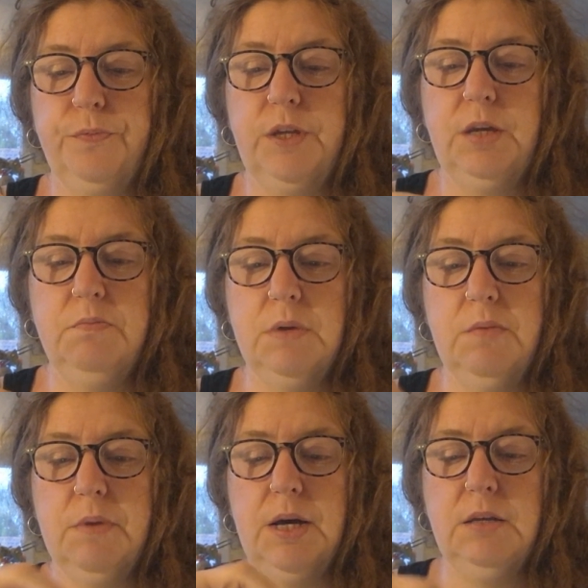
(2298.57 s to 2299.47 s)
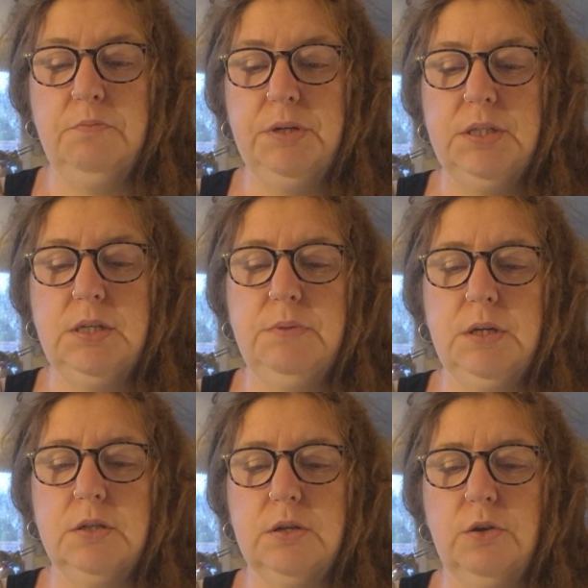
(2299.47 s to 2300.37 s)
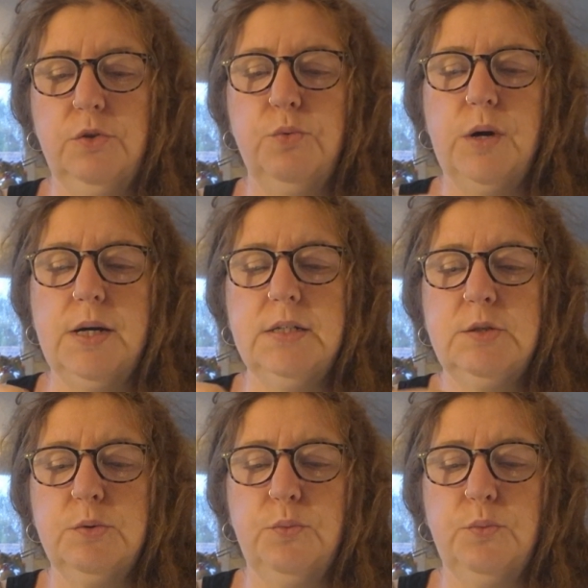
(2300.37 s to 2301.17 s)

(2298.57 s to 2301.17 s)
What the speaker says: keep my mind busy, because otherwise,